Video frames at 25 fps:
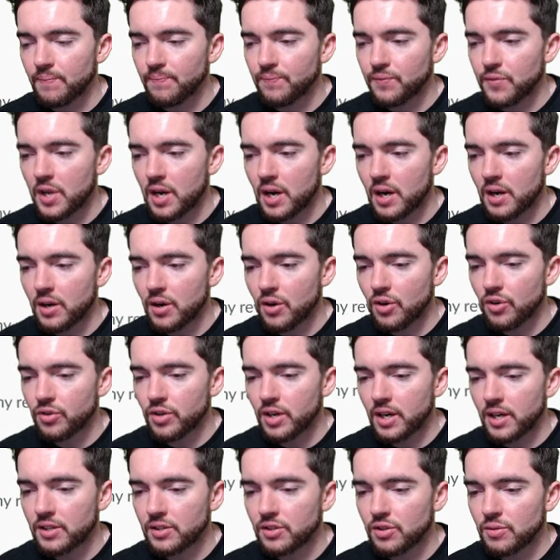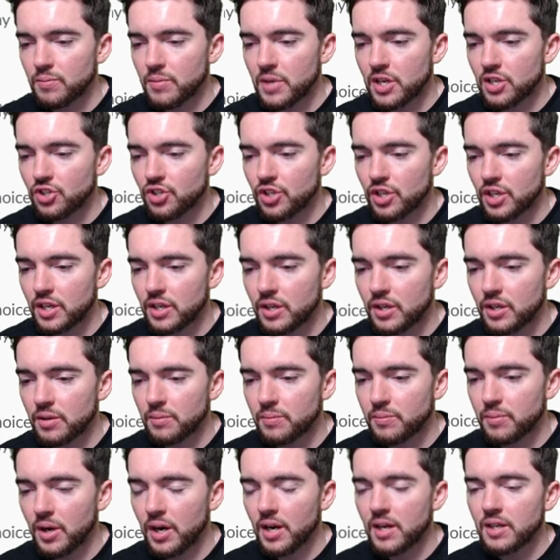not a whole lot to mention here,
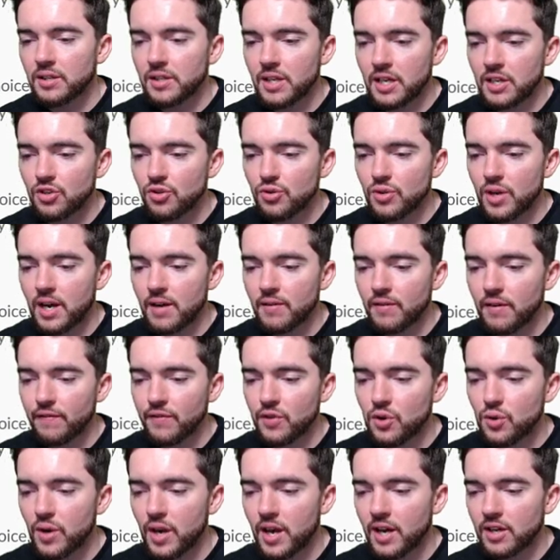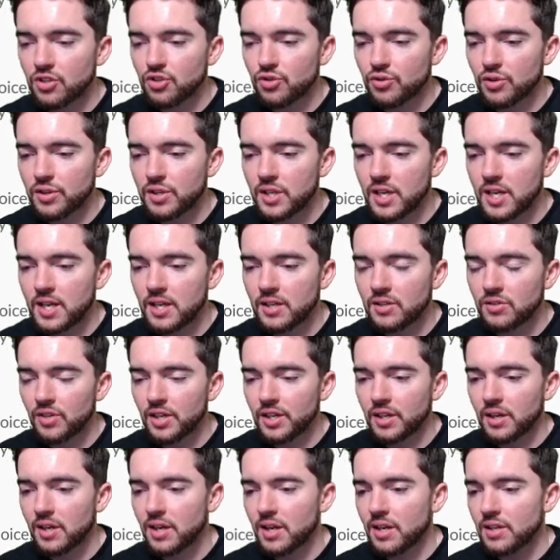but they do have a few extra things
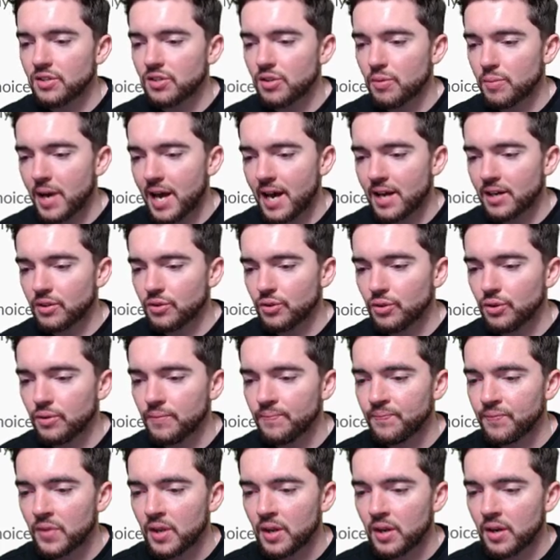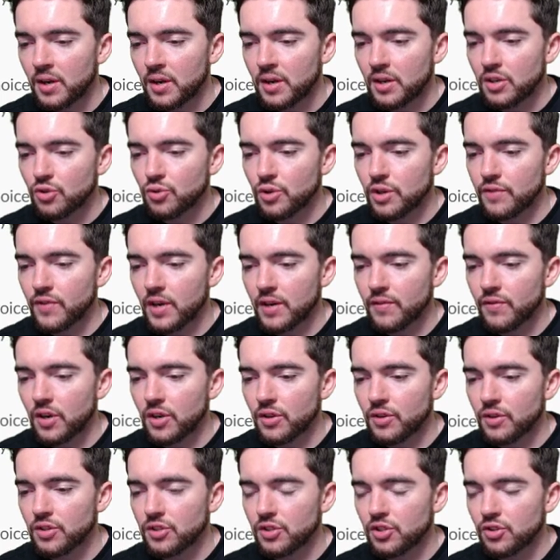like a sabbatical.
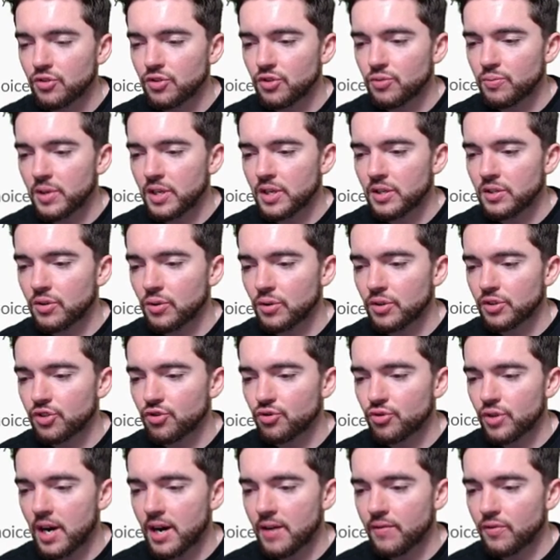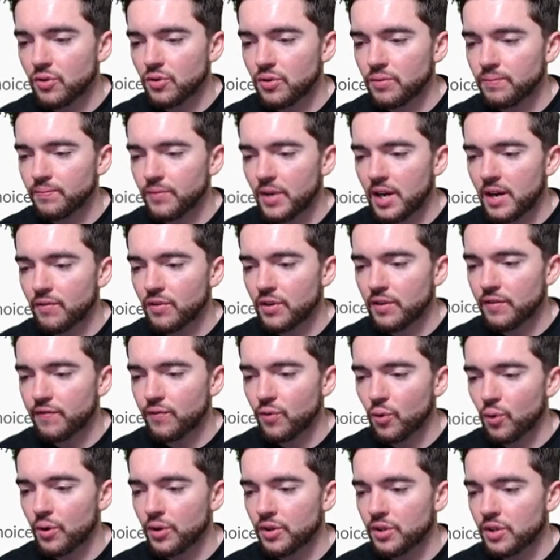2500 to spend towards travel every
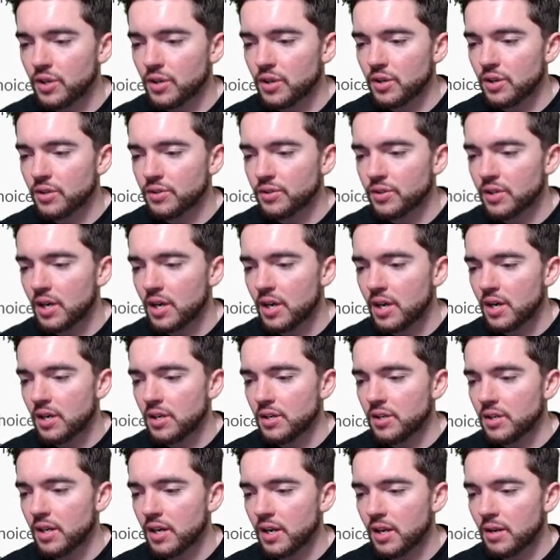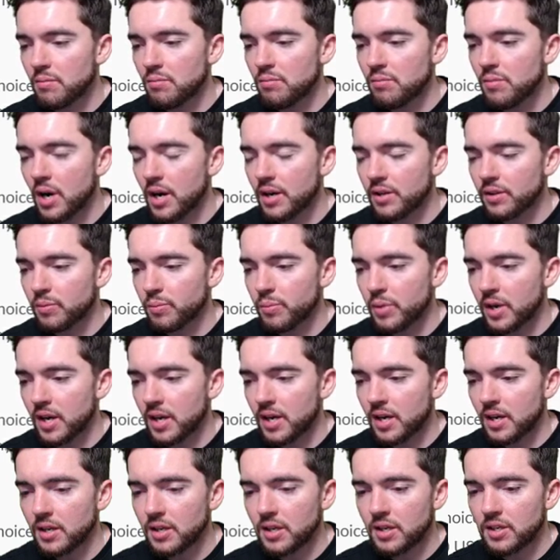four years. You get a month
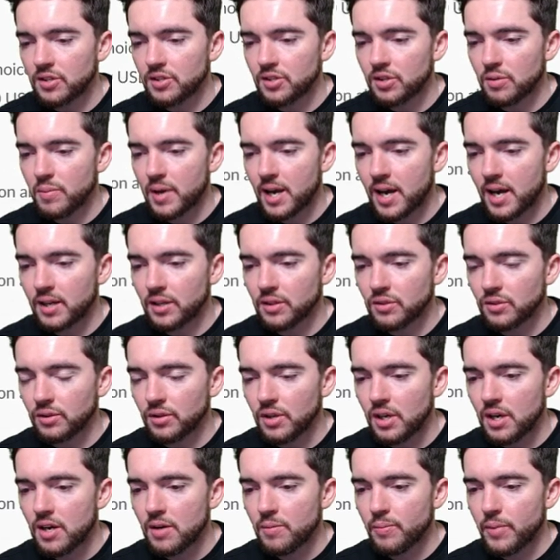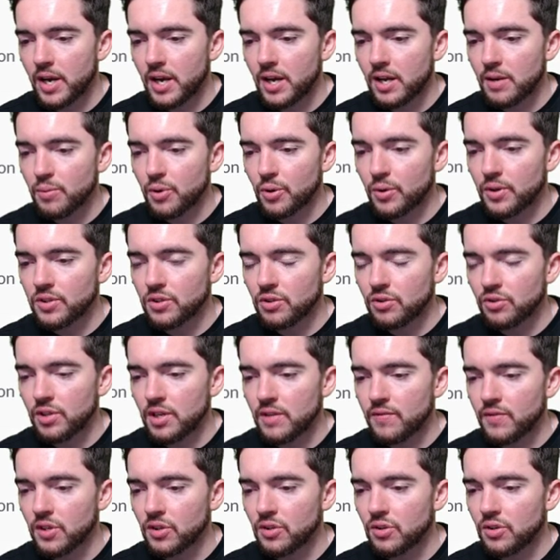paid sabbatical. Paid parental
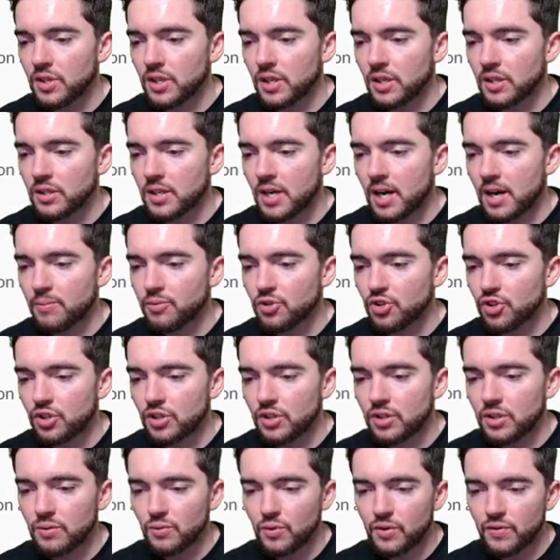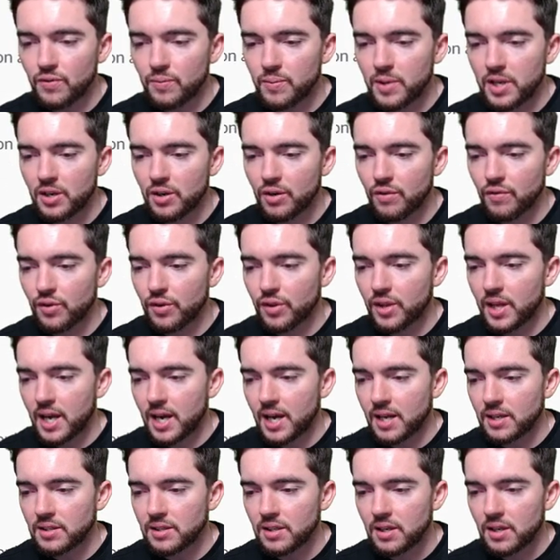leave, including adoption. We've been over
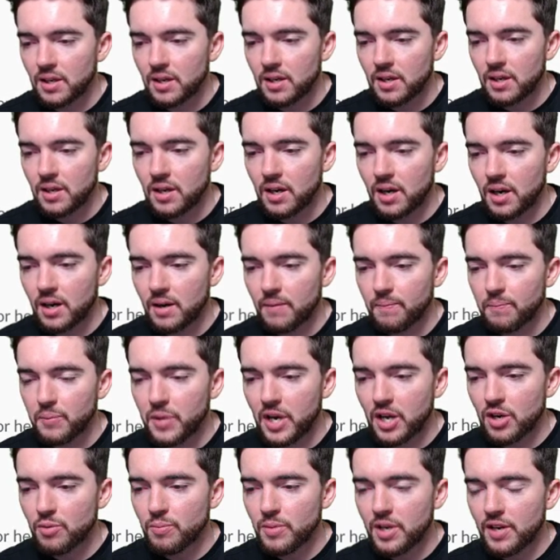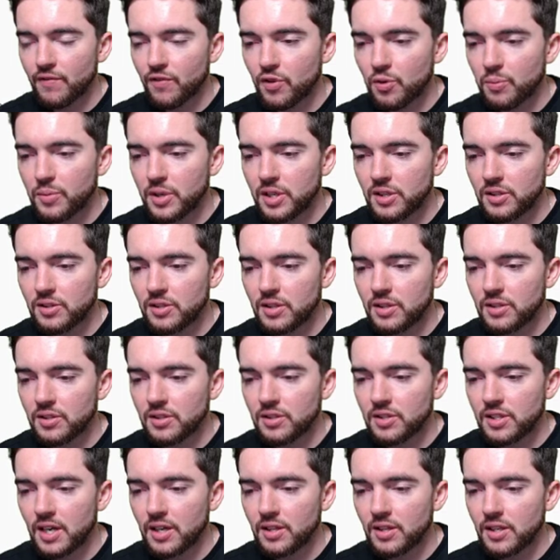that. Um, Betterment for Business
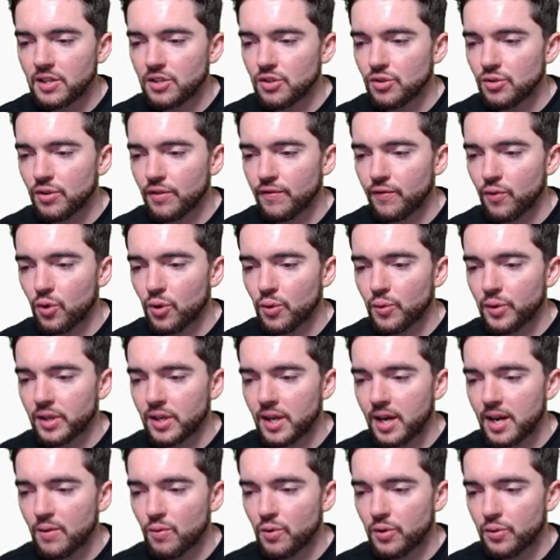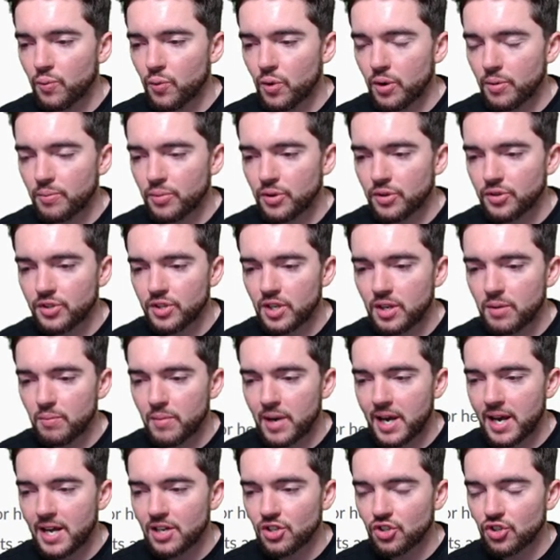is how they do the 401k with 1%
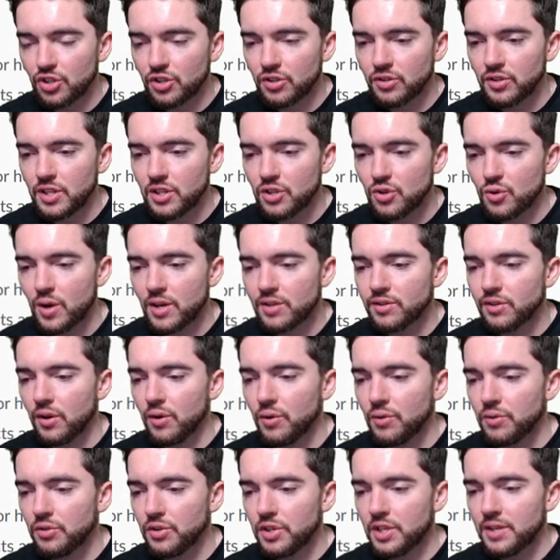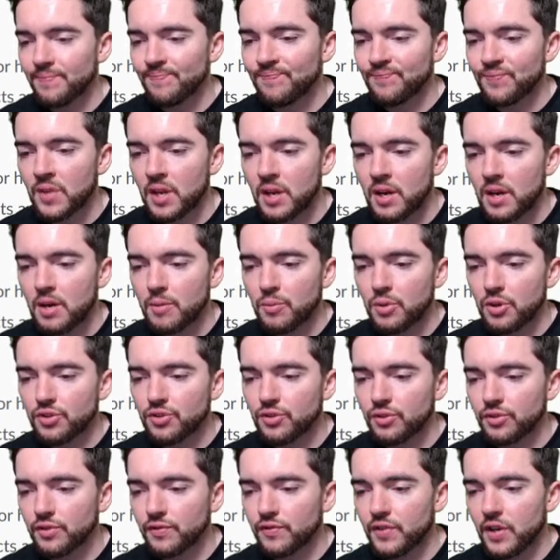match, currently US only.
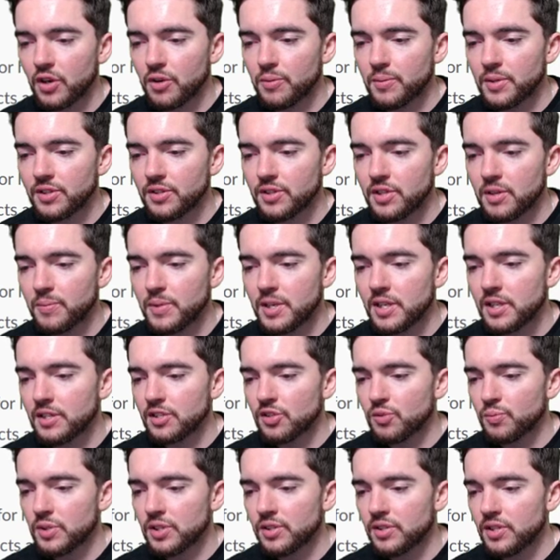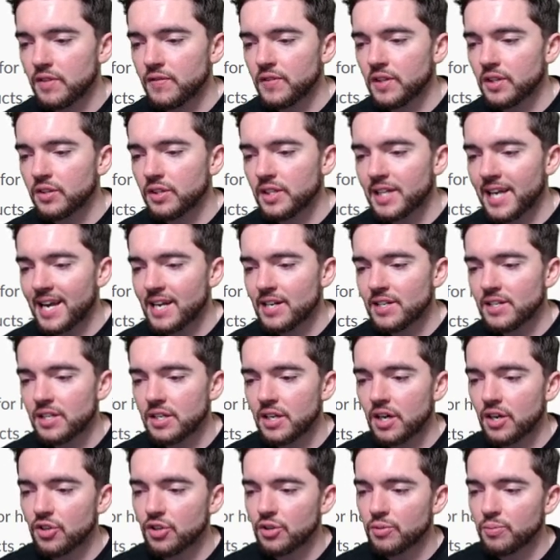Personal development stipend is specifically
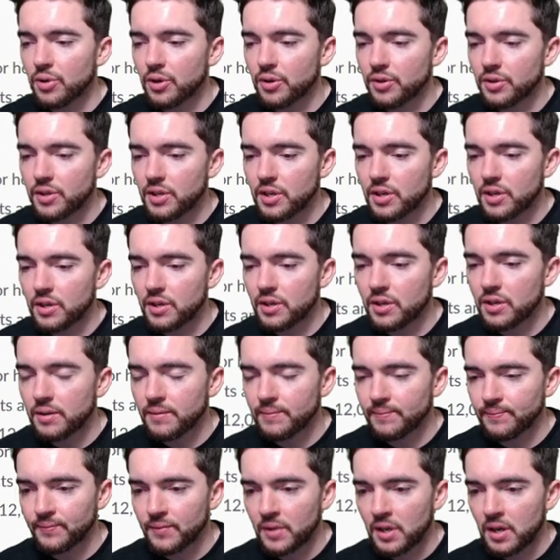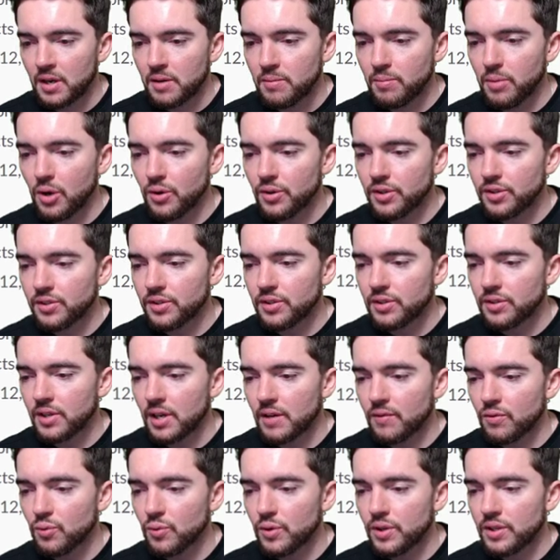1800 per year bonuses.
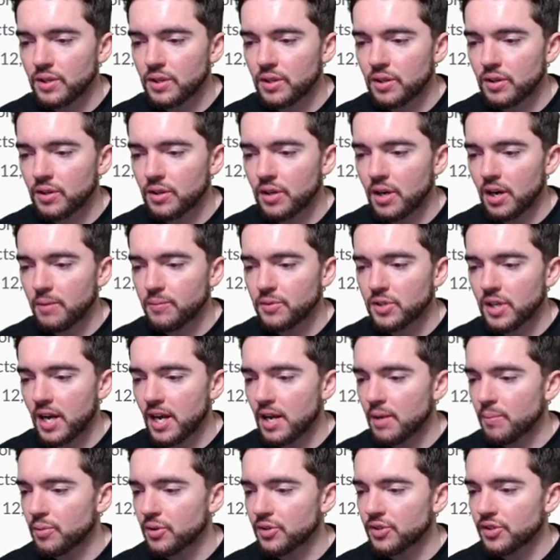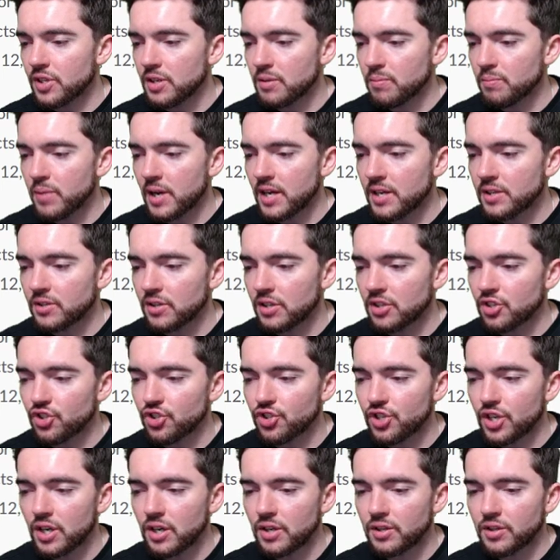Everyone can earn up to 8% based on
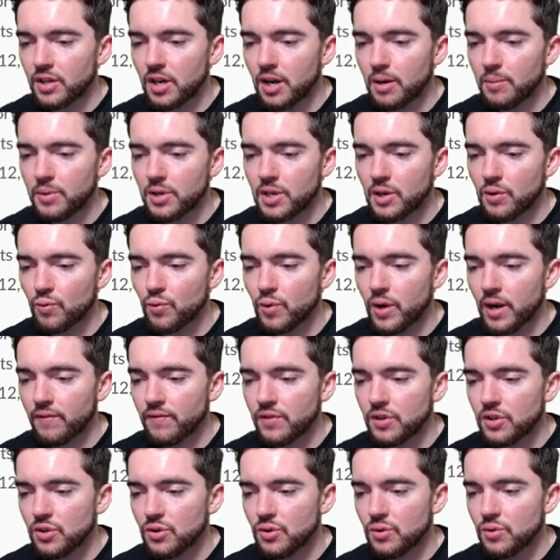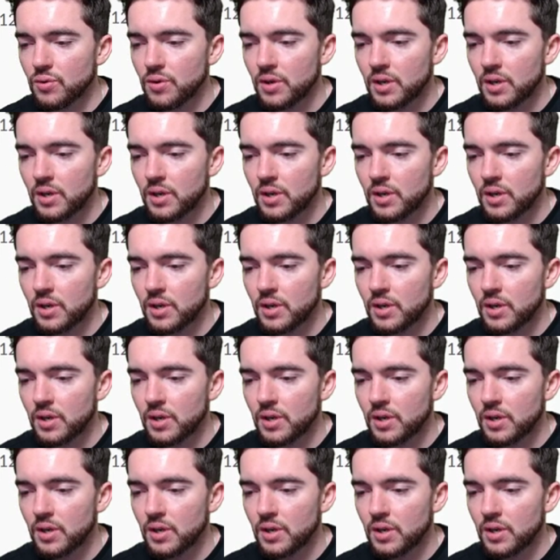shared company revenue,